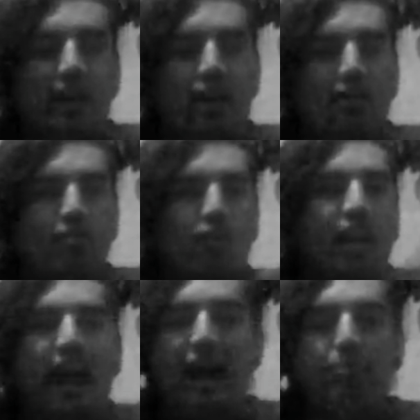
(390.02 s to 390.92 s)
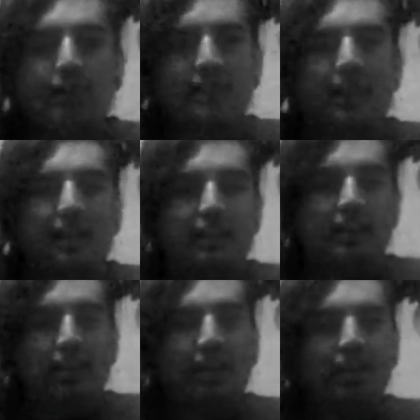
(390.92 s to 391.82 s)
of what happened, like
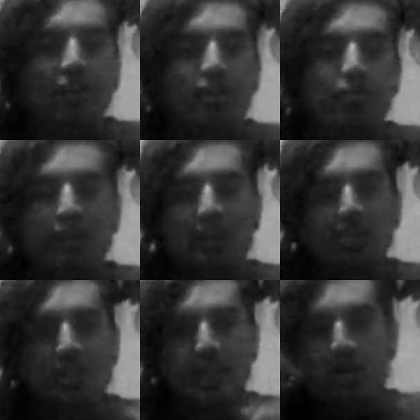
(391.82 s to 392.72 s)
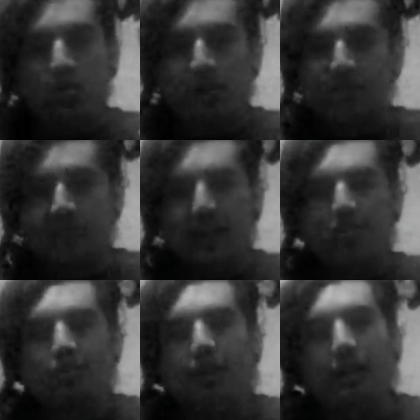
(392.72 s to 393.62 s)
the kill and whatnot, just like a quick
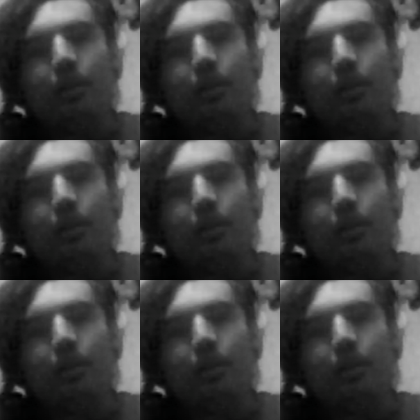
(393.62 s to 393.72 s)
flash.